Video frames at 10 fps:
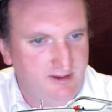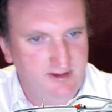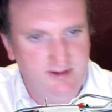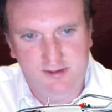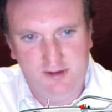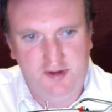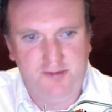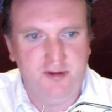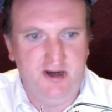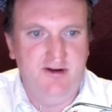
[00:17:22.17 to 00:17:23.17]
Luke
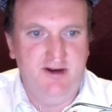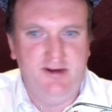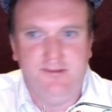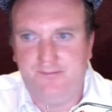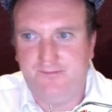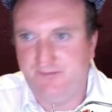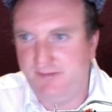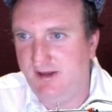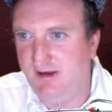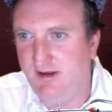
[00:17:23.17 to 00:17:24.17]
Browning.
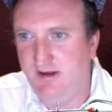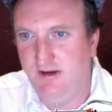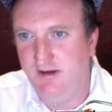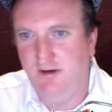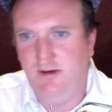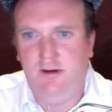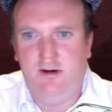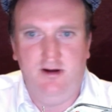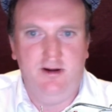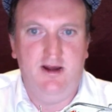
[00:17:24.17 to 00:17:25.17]

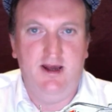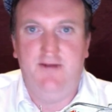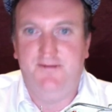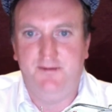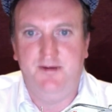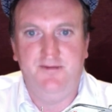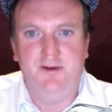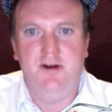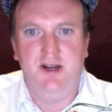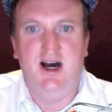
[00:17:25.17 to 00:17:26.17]
I have to be
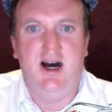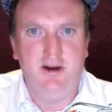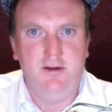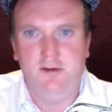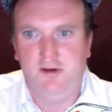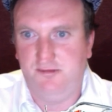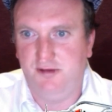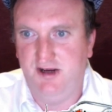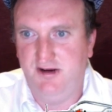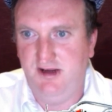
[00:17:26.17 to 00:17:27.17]
very hard on Luke
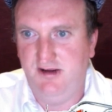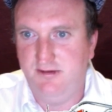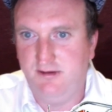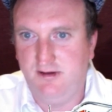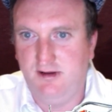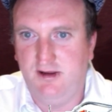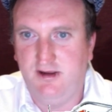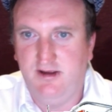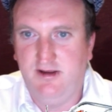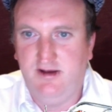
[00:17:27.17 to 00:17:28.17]
Browning.
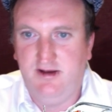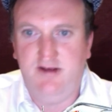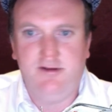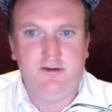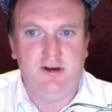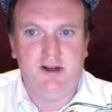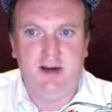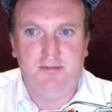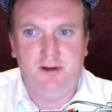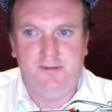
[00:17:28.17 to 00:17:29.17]
He's got a
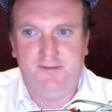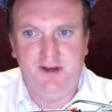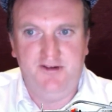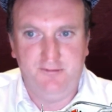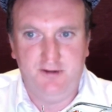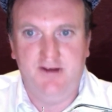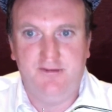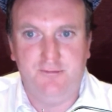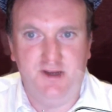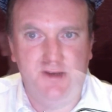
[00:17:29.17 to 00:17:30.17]
couple of feature
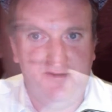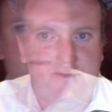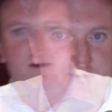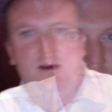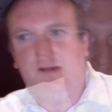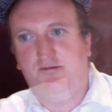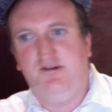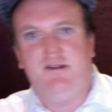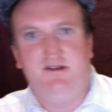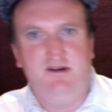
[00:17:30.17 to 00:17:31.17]
race wins. He
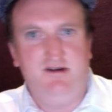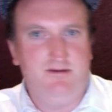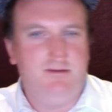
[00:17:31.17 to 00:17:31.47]
was the